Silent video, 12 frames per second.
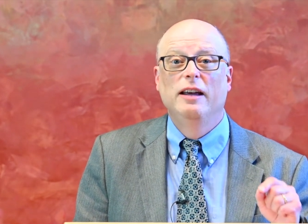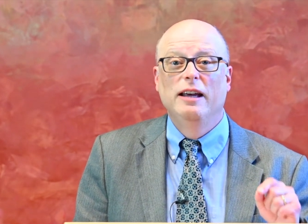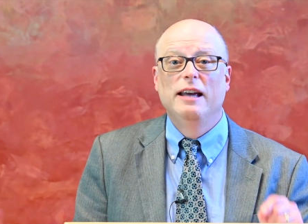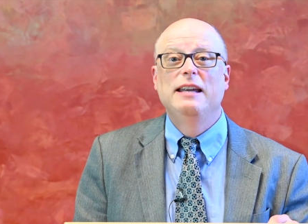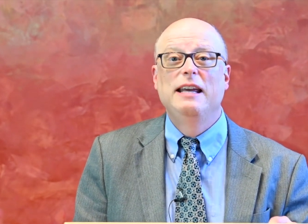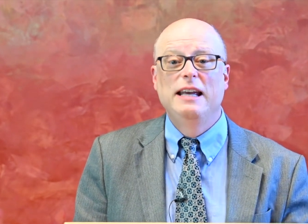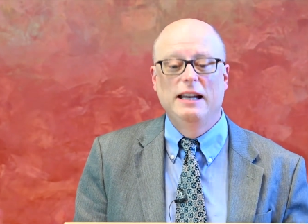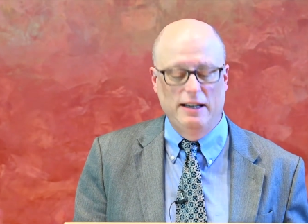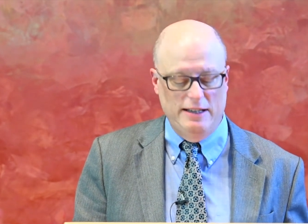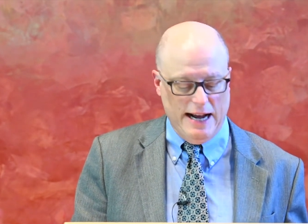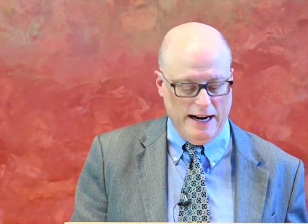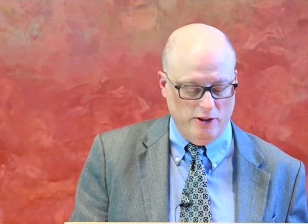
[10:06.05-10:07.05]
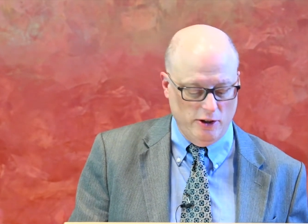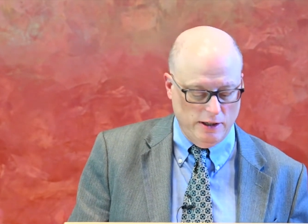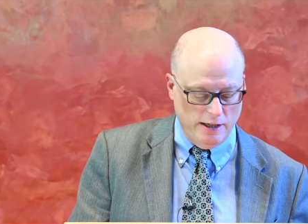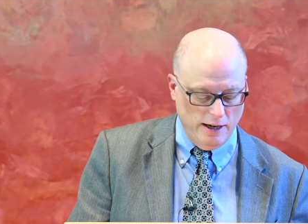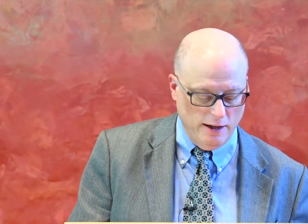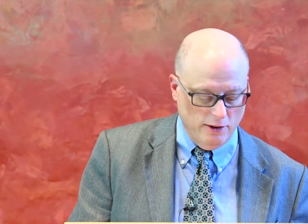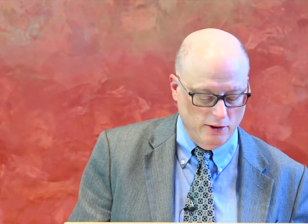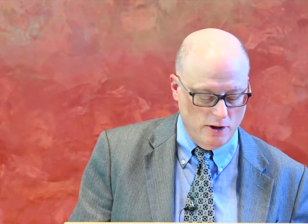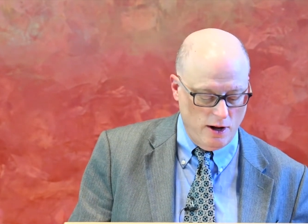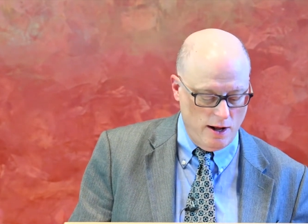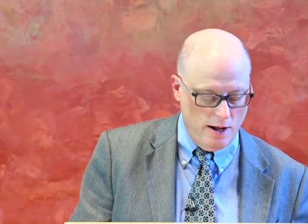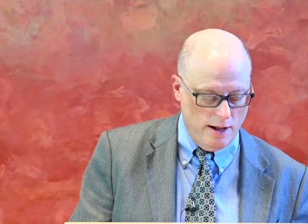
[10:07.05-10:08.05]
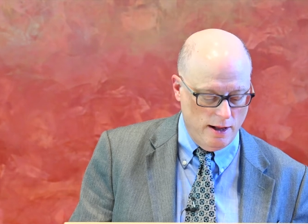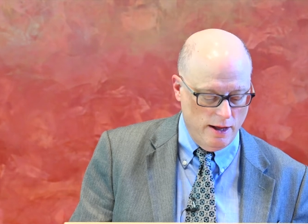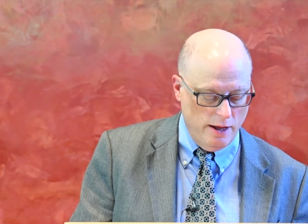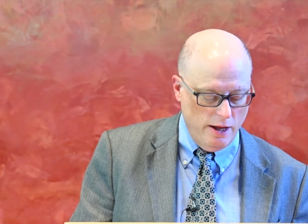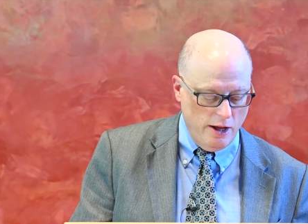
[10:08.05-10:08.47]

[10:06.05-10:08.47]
and heeded Dr. King's call.